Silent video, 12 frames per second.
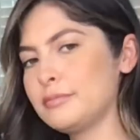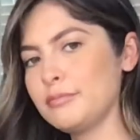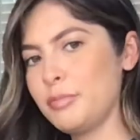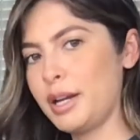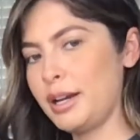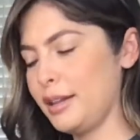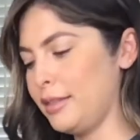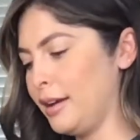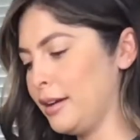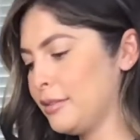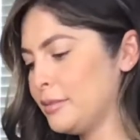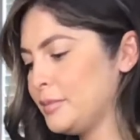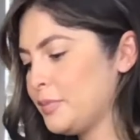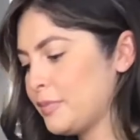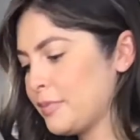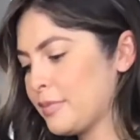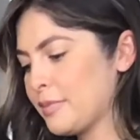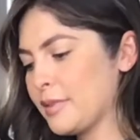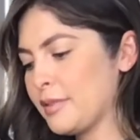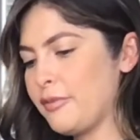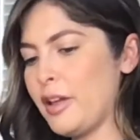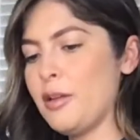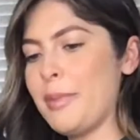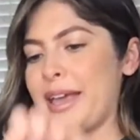Put it in there.
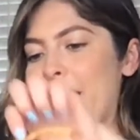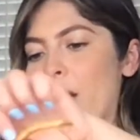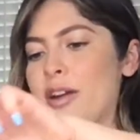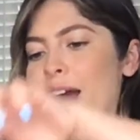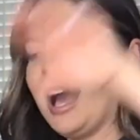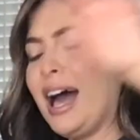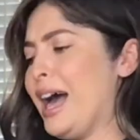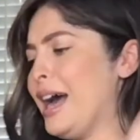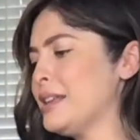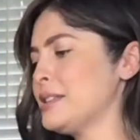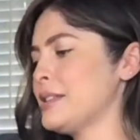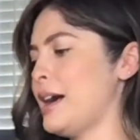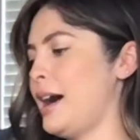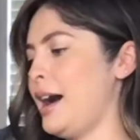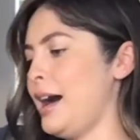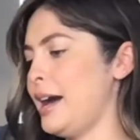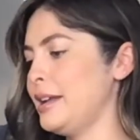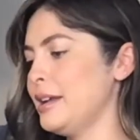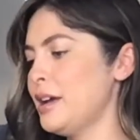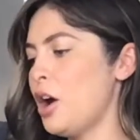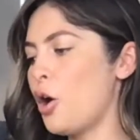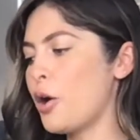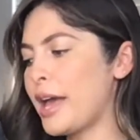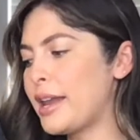Fell on my counter. It's hot.
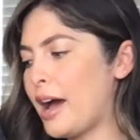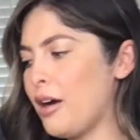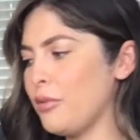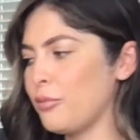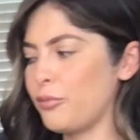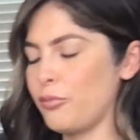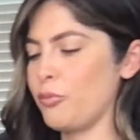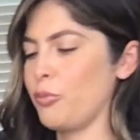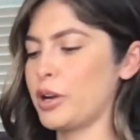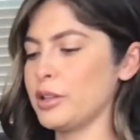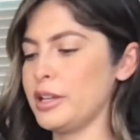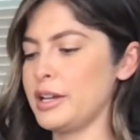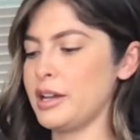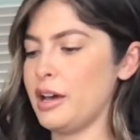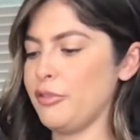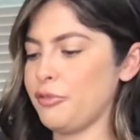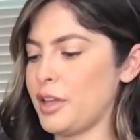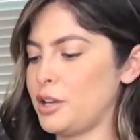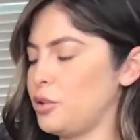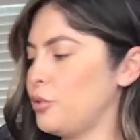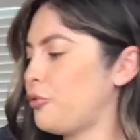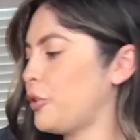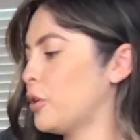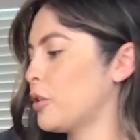Okay, now weirdly enough, they do
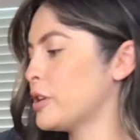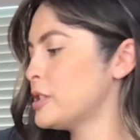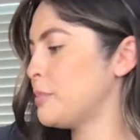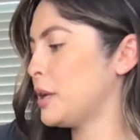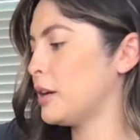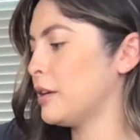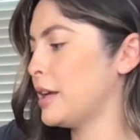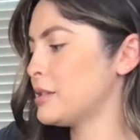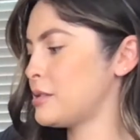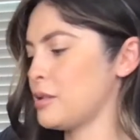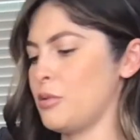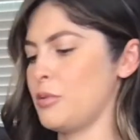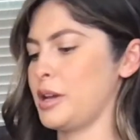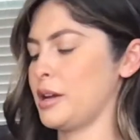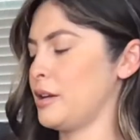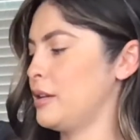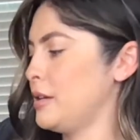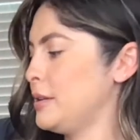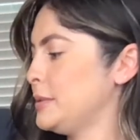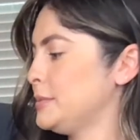feel crispier. That's so weird.